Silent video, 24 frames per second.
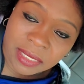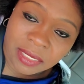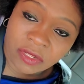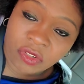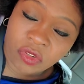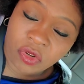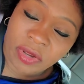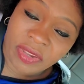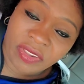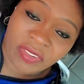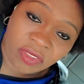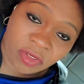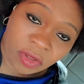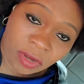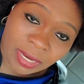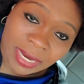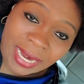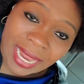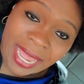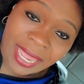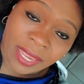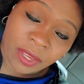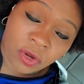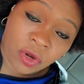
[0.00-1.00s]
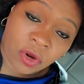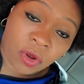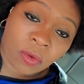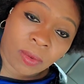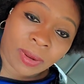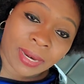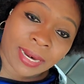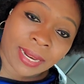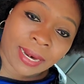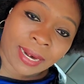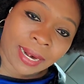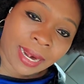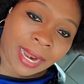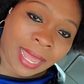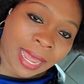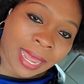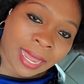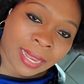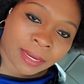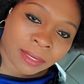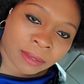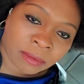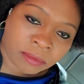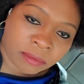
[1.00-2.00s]
So it's not like you don't want to
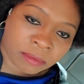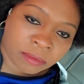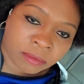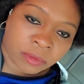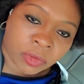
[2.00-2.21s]
learn,